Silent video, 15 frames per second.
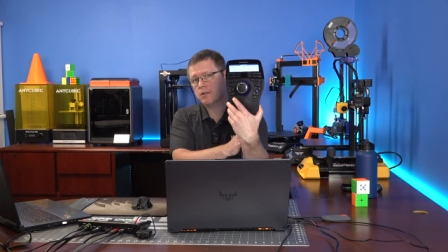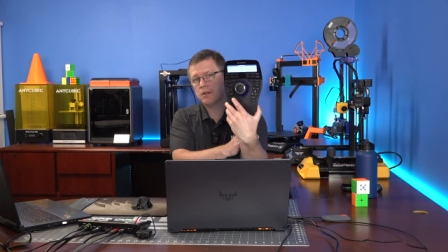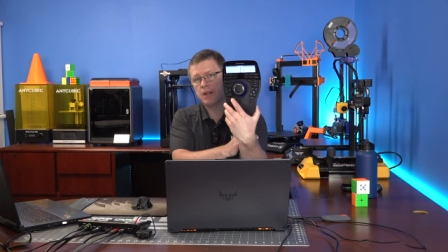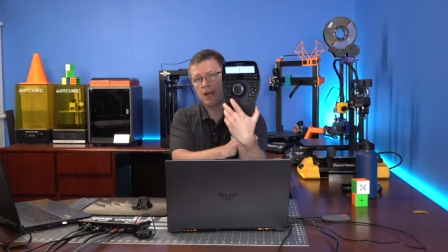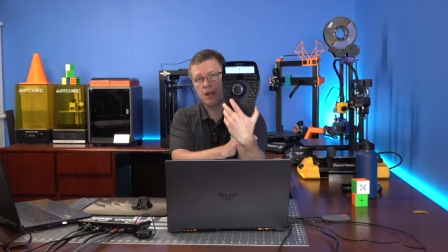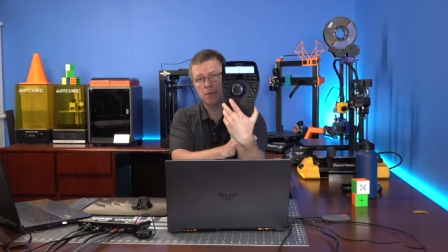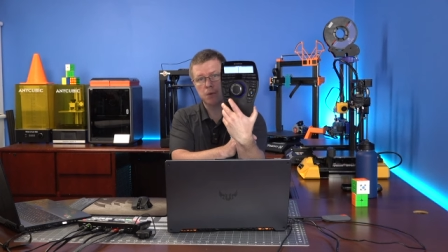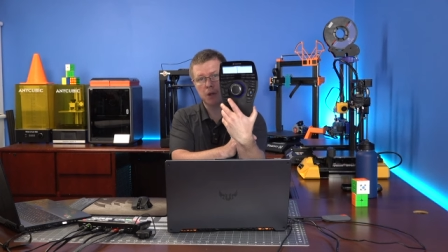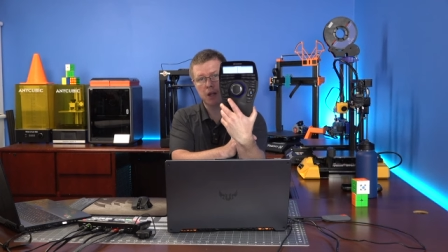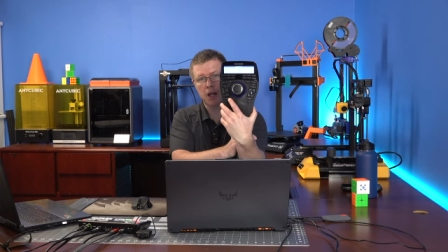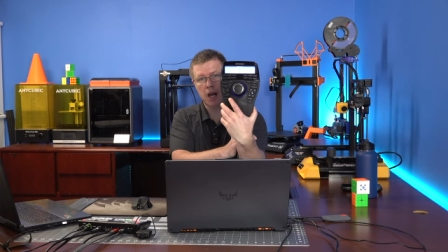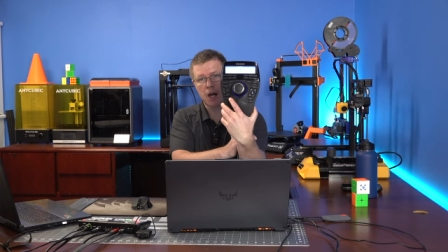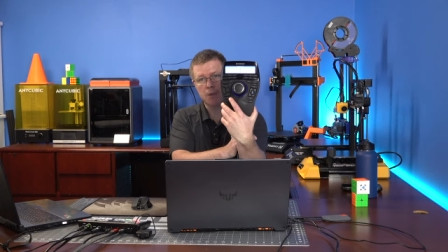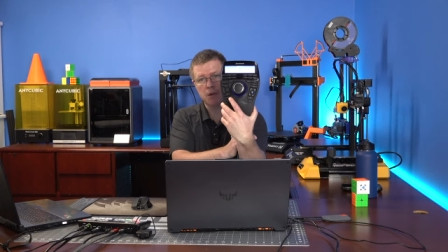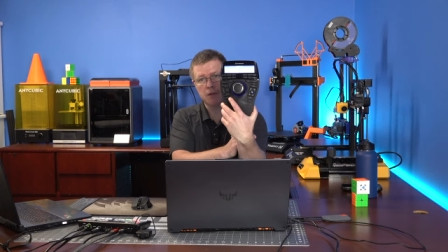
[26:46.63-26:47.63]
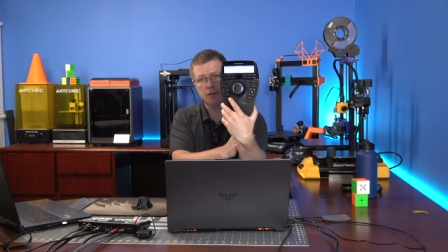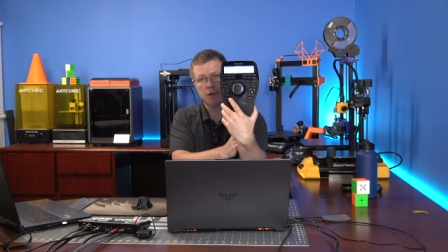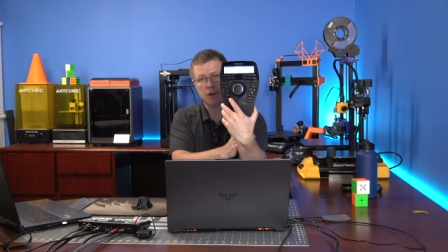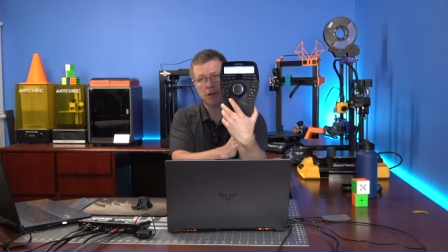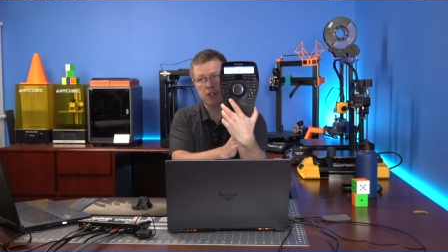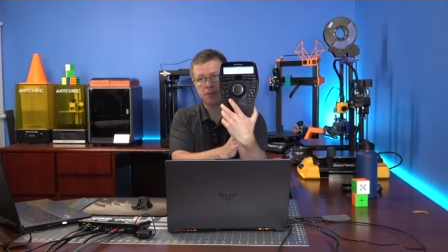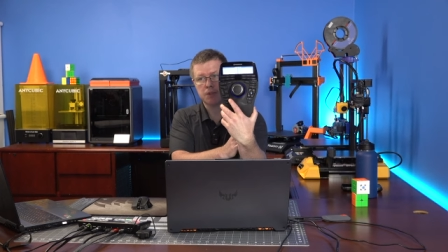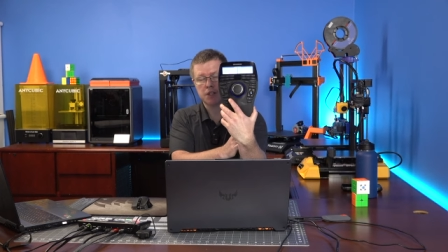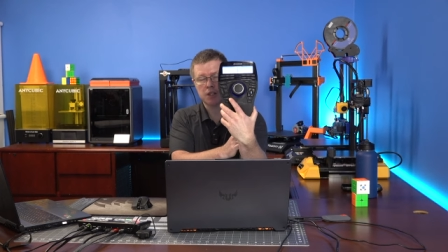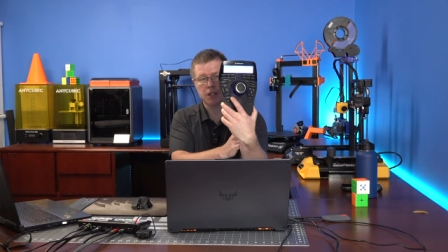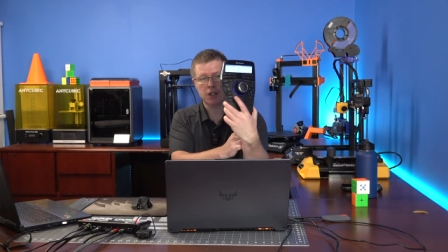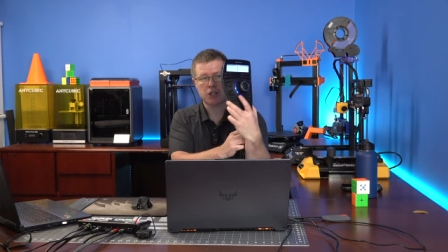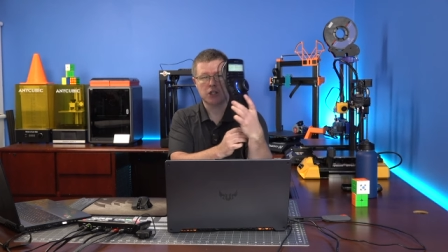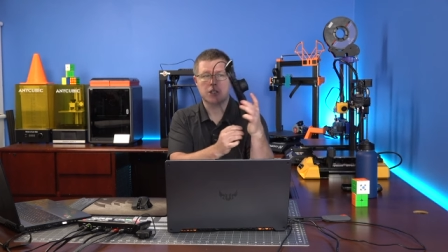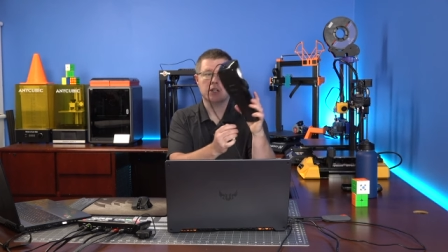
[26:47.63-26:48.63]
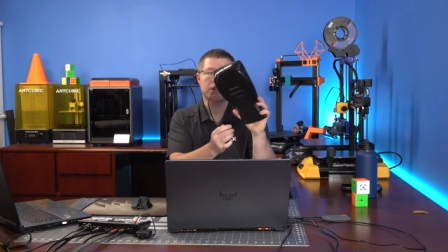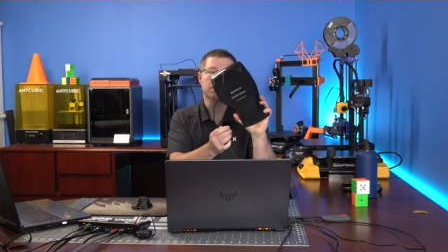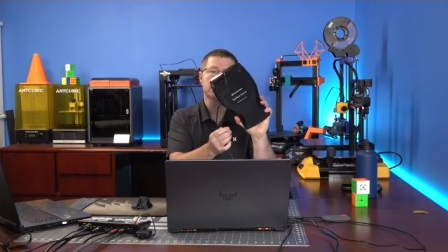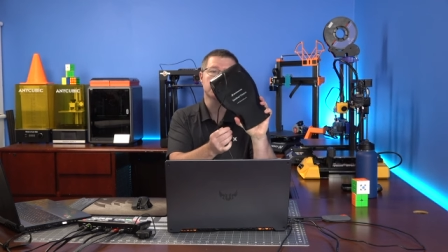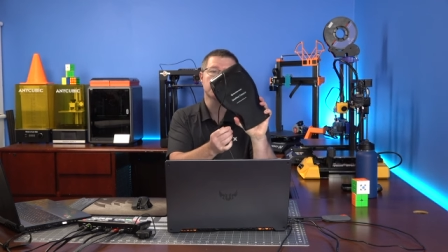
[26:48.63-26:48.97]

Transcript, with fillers: that Emily got me for Christmas last year.